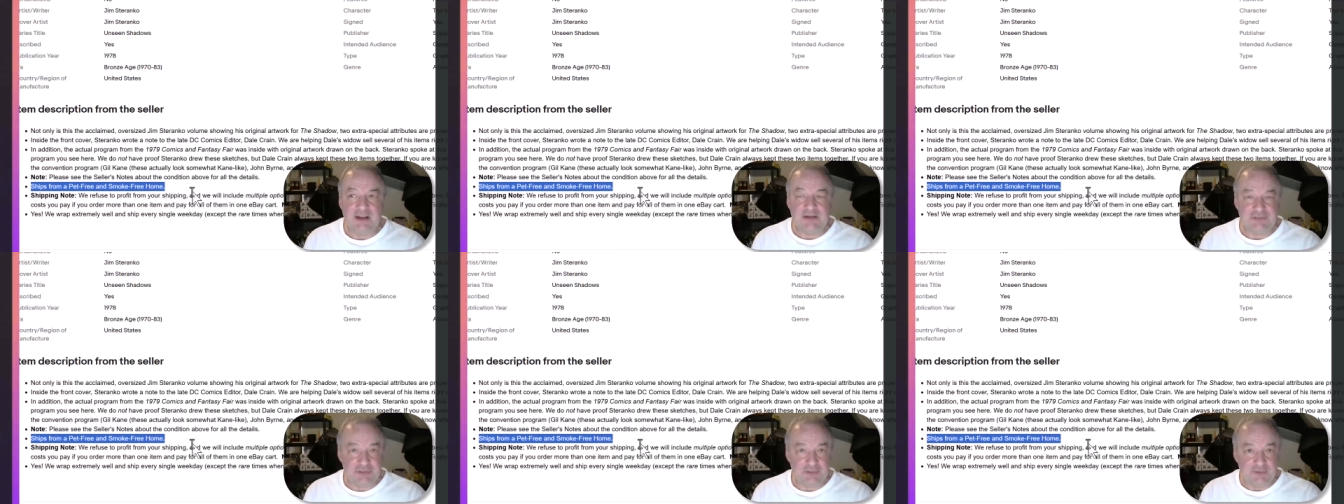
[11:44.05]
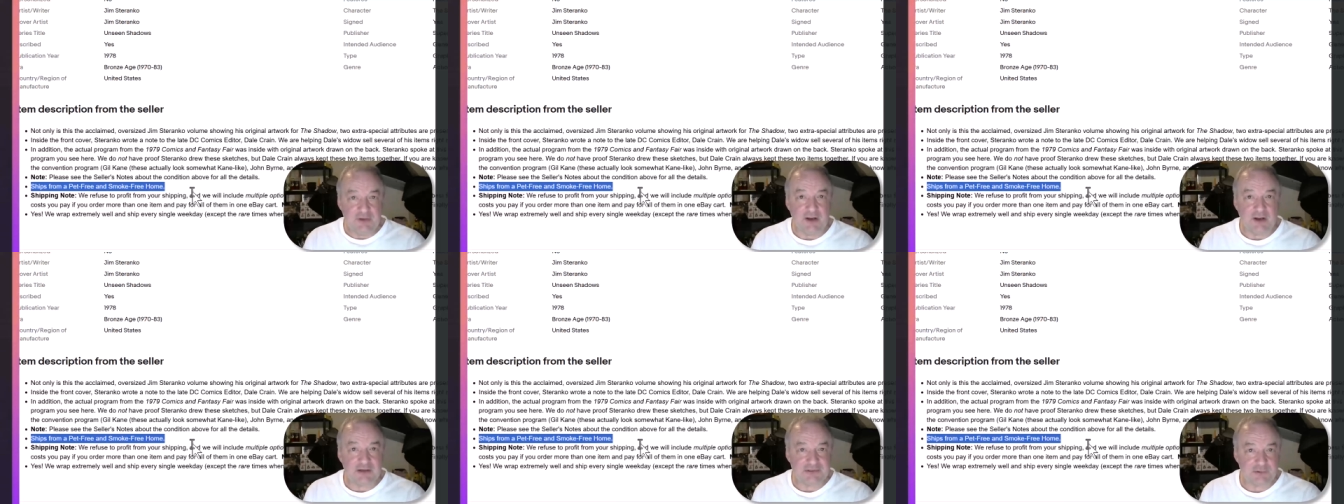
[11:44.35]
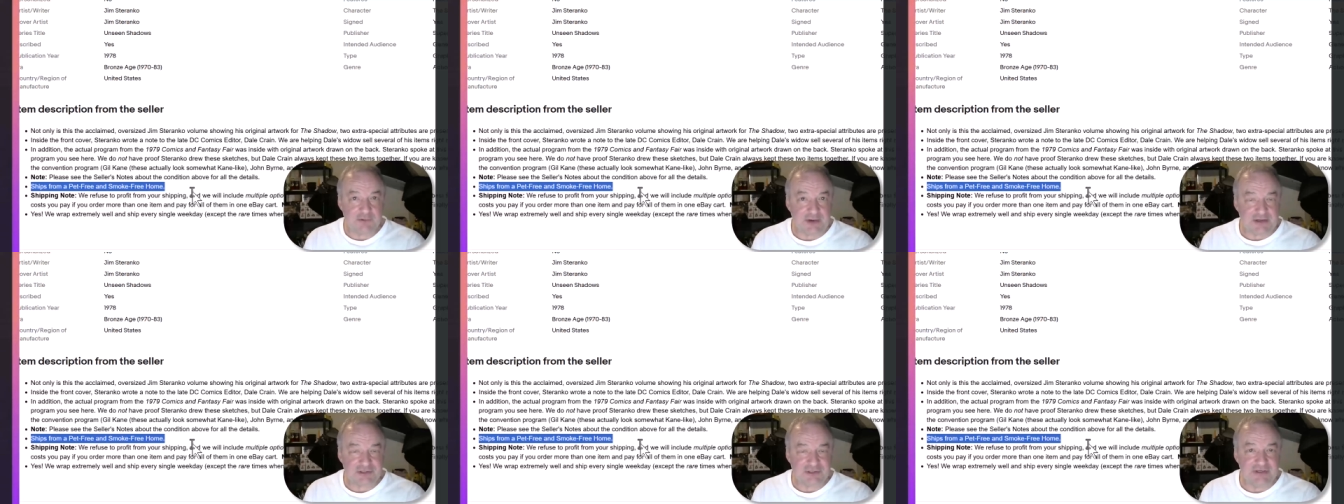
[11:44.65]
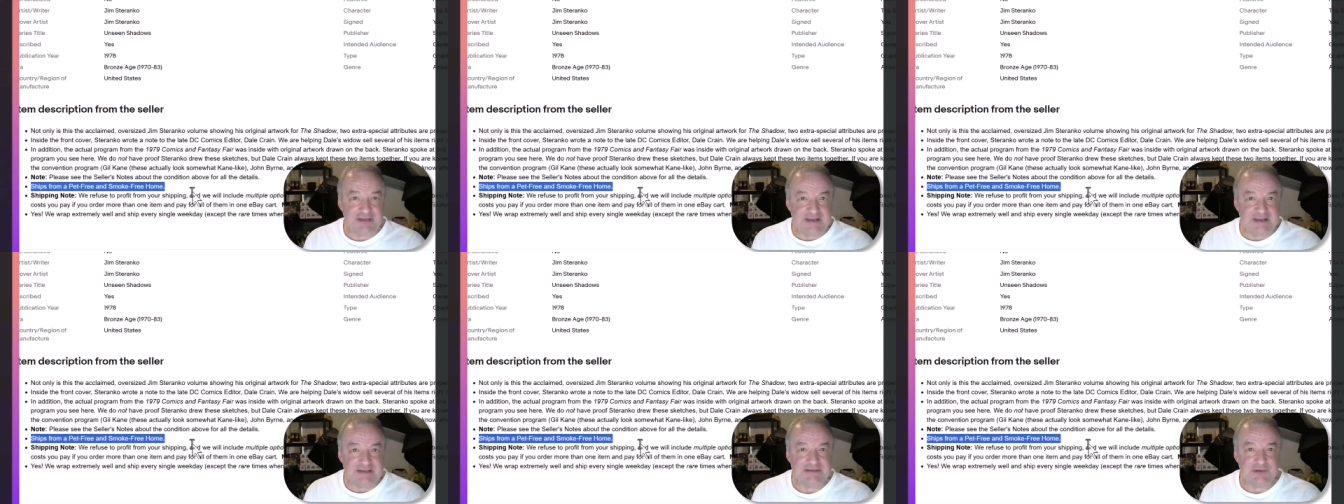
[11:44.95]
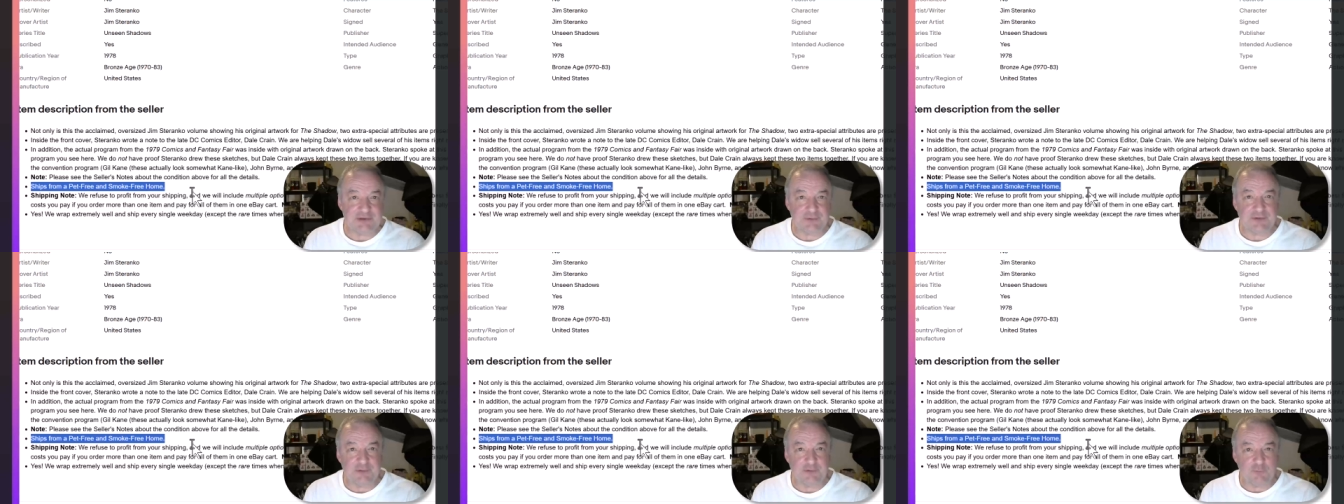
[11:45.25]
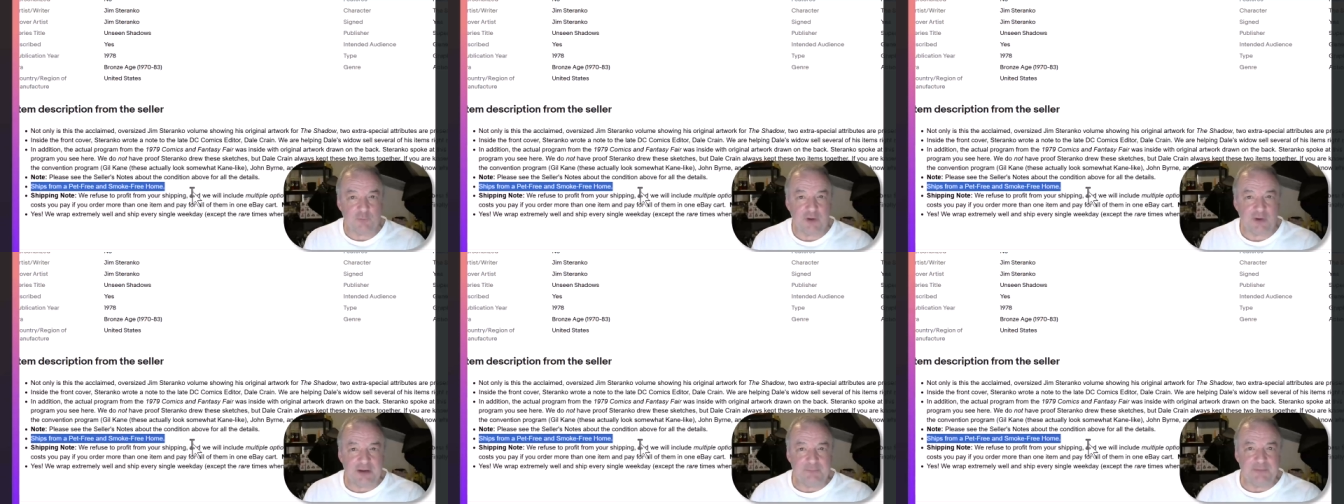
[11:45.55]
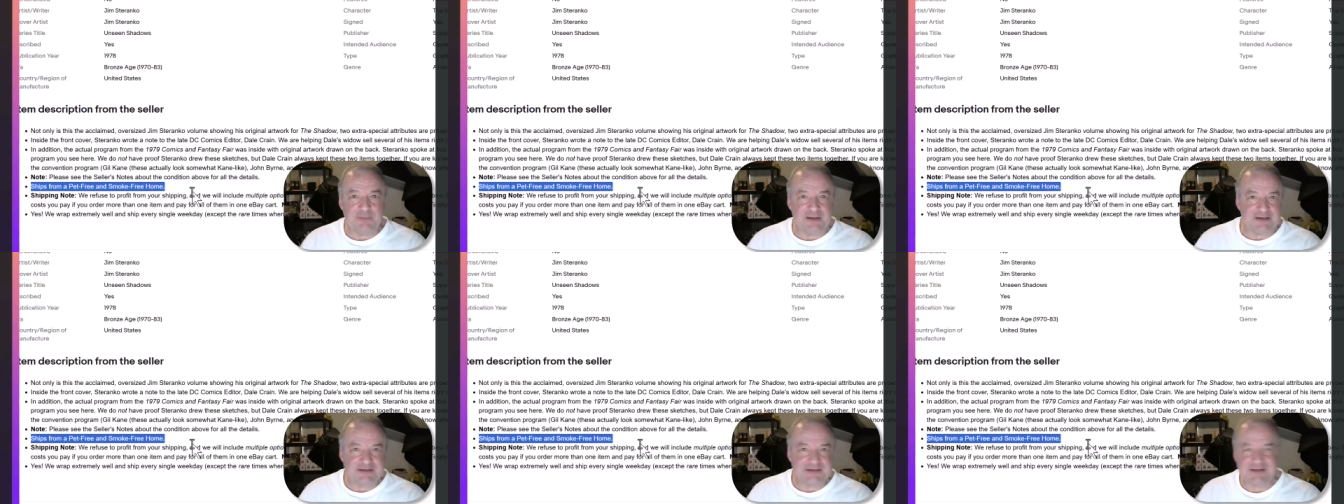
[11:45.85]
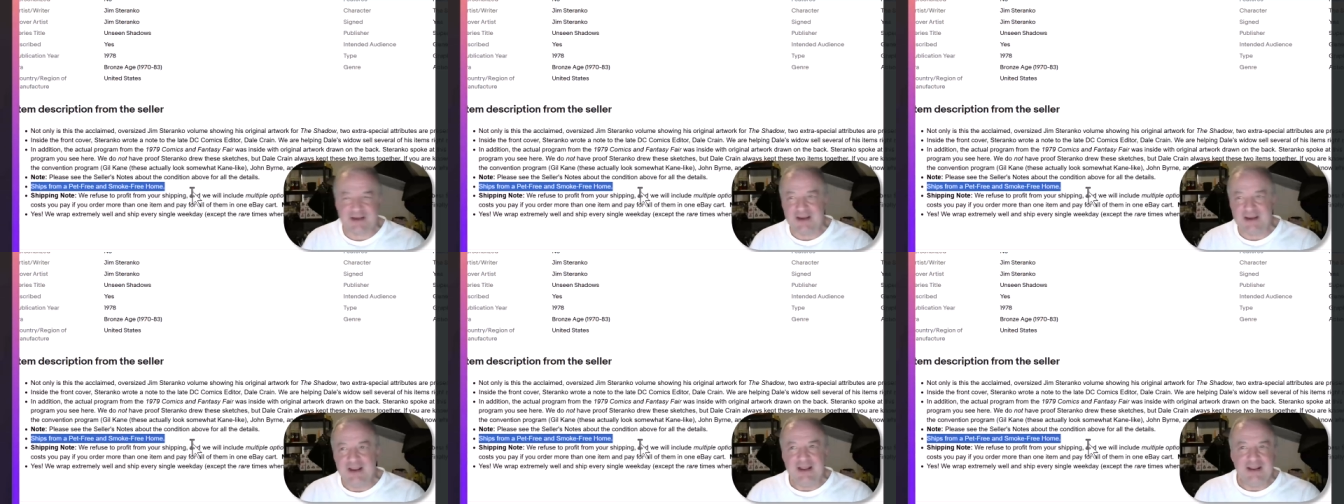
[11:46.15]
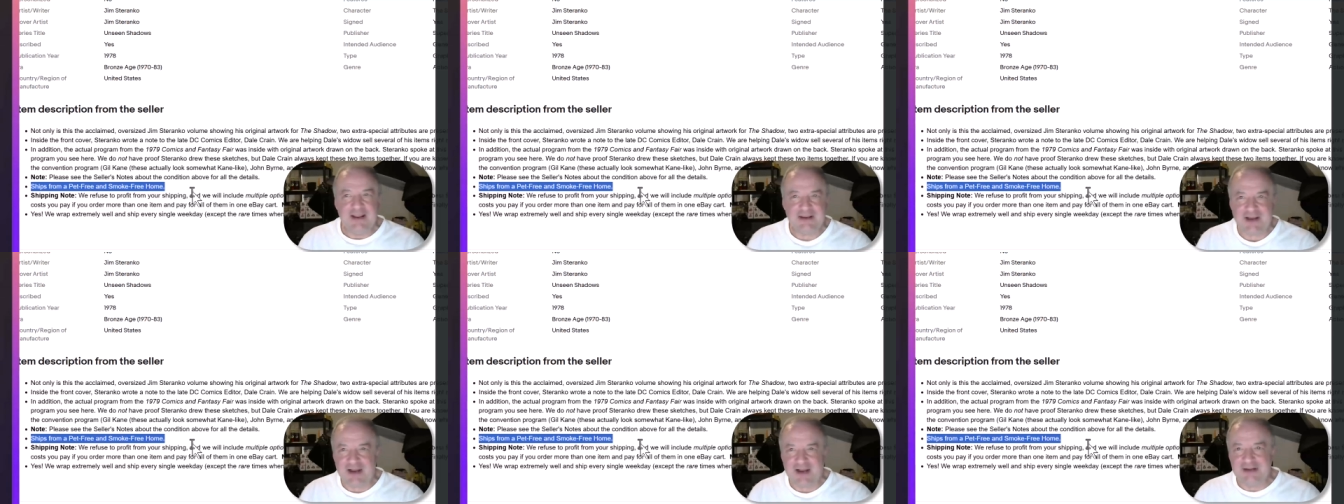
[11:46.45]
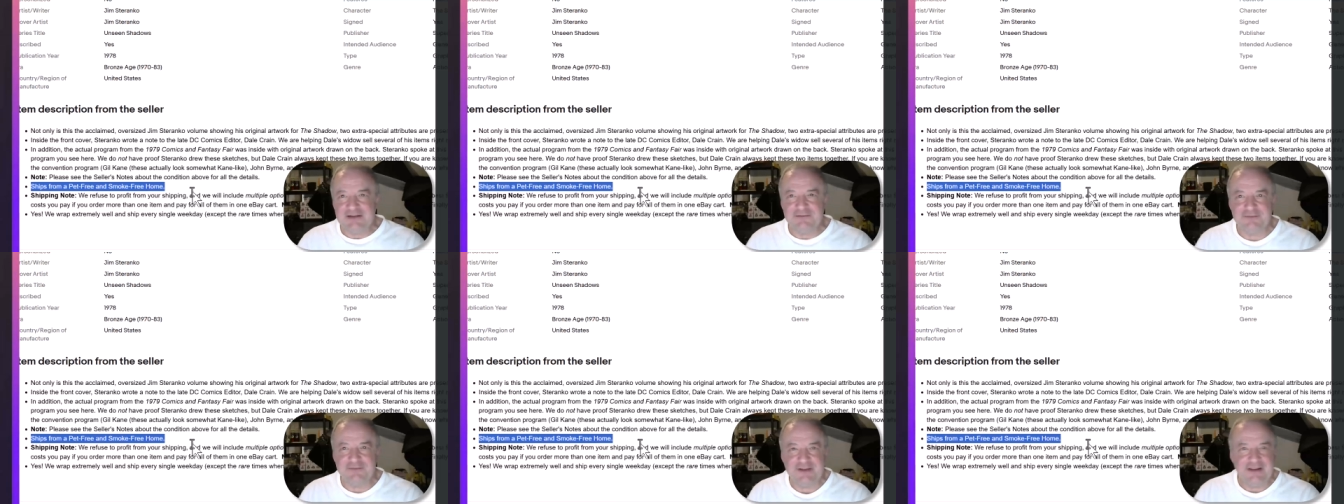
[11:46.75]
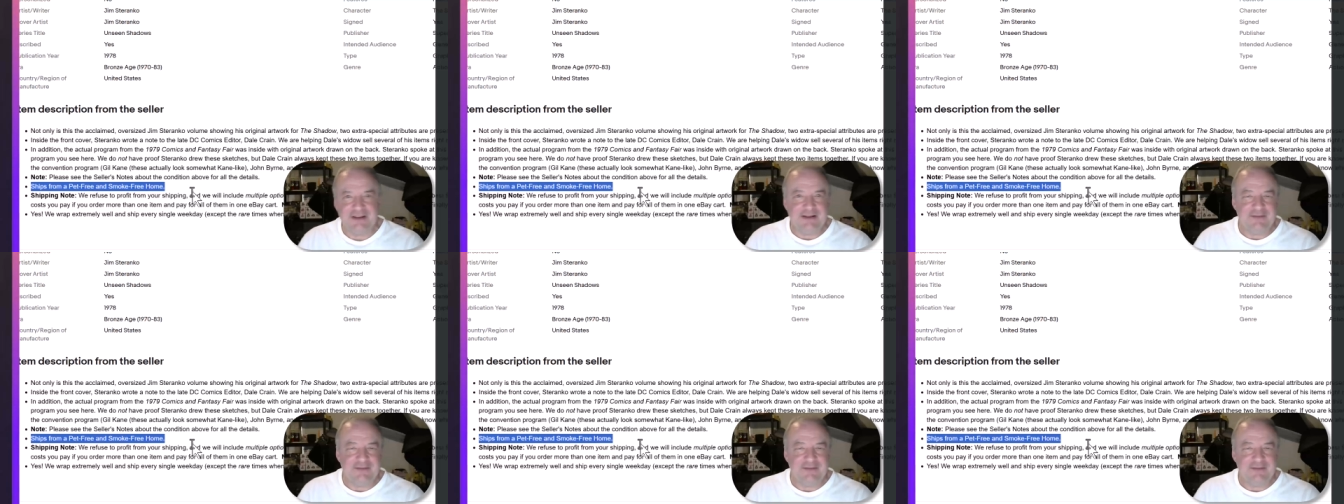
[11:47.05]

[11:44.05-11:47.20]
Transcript: Two dogs are actually easier than one because they kind of